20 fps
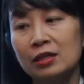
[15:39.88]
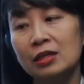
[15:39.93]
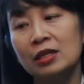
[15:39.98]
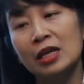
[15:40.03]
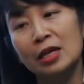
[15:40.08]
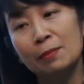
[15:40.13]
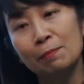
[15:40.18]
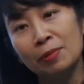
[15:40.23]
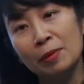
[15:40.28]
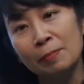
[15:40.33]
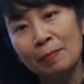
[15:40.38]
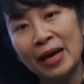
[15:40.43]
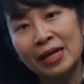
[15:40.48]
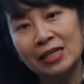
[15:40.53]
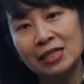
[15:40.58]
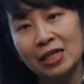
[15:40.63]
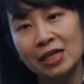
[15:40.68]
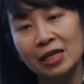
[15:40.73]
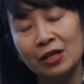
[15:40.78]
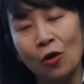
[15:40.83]

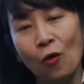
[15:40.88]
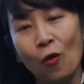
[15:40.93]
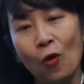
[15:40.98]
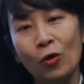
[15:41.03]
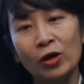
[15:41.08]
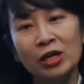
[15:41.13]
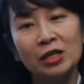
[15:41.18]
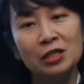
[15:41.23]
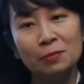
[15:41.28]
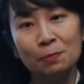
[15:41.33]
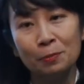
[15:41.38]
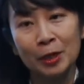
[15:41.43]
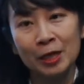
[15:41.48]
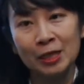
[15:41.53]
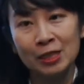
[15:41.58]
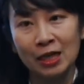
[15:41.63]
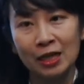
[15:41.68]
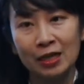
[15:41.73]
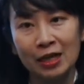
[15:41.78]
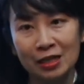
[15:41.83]
implementing or
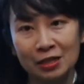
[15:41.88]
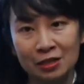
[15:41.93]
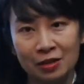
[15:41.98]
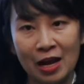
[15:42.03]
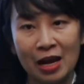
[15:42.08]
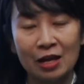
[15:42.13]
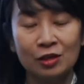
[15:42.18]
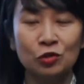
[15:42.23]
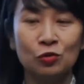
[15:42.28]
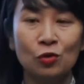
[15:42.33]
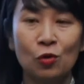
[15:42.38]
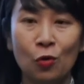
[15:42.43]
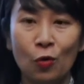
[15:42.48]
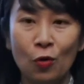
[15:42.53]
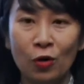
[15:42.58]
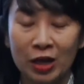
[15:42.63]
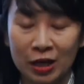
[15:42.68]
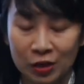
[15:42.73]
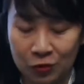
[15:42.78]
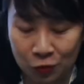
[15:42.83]
interpreting international law
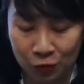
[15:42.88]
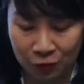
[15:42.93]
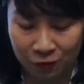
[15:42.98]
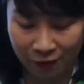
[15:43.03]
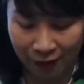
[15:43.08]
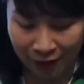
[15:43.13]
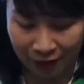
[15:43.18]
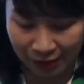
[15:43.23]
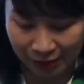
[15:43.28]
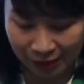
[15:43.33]
in good faith.